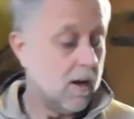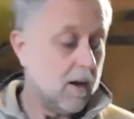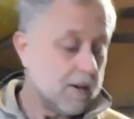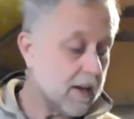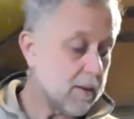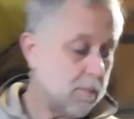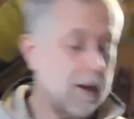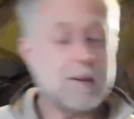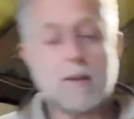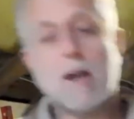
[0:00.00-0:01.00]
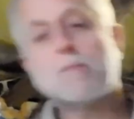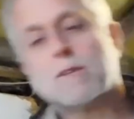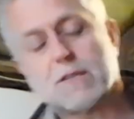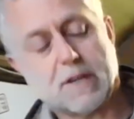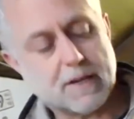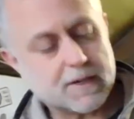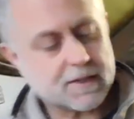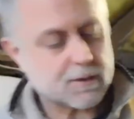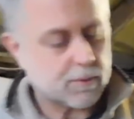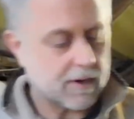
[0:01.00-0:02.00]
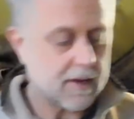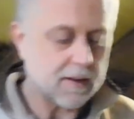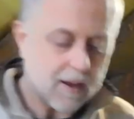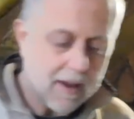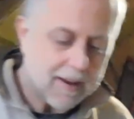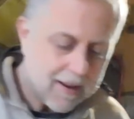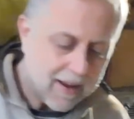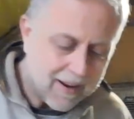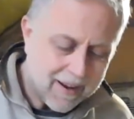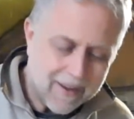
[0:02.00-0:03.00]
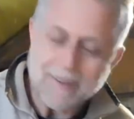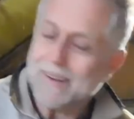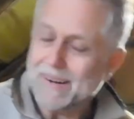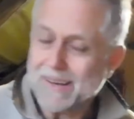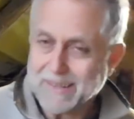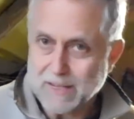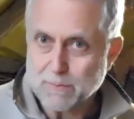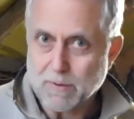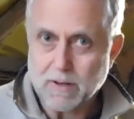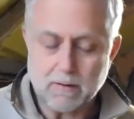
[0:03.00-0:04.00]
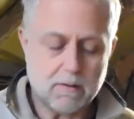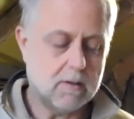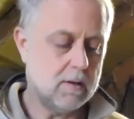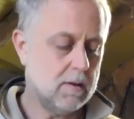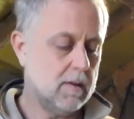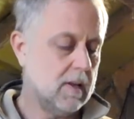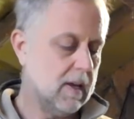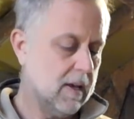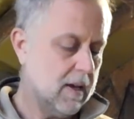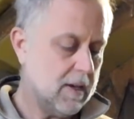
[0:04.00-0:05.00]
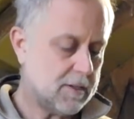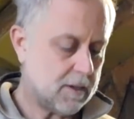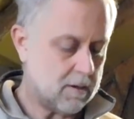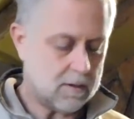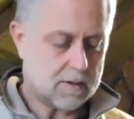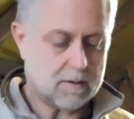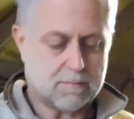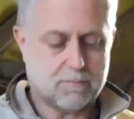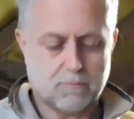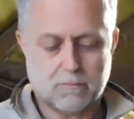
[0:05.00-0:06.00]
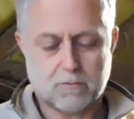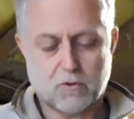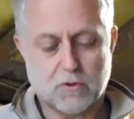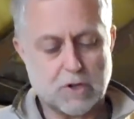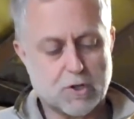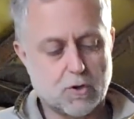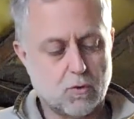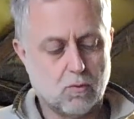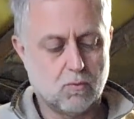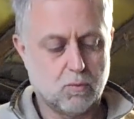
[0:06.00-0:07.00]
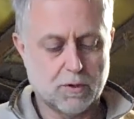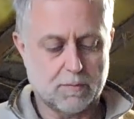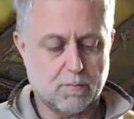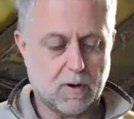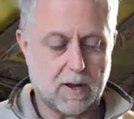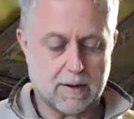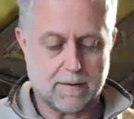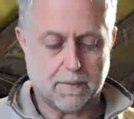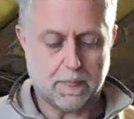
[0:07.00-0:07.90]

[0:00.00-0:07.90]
And the other plane that you haven't seen is this one here. And I like this plane. It's a traditional wooden plane.